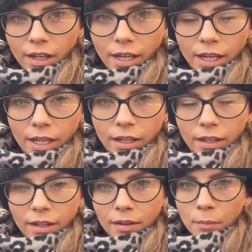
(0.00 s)

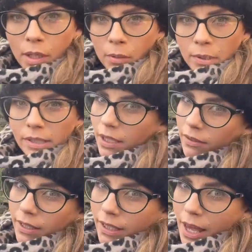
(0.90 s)
in my
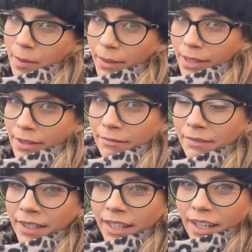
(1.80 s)
wisteria canopy
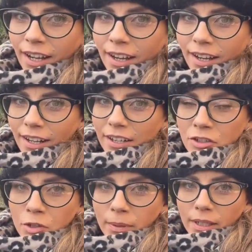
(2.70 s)
uh,
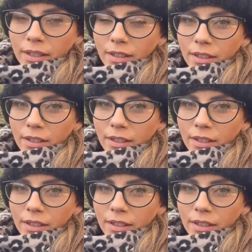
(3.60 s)
doing